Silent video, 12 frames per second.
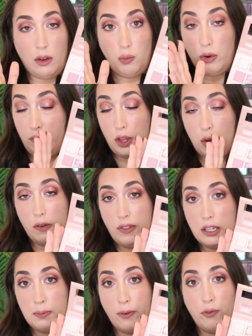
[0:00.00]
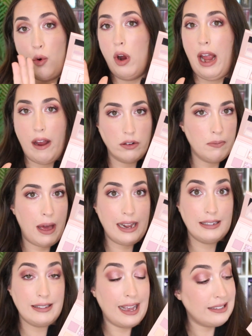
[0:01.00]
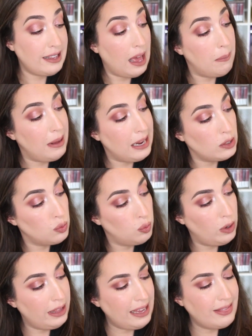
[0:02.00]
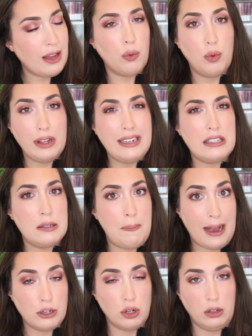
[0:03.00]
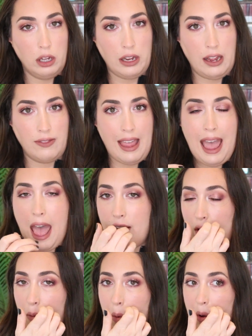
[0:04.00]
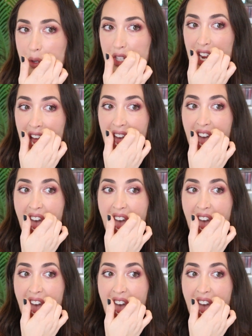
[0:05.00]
review of this before, everybody says that, but it is really, they're really special looking. They have almost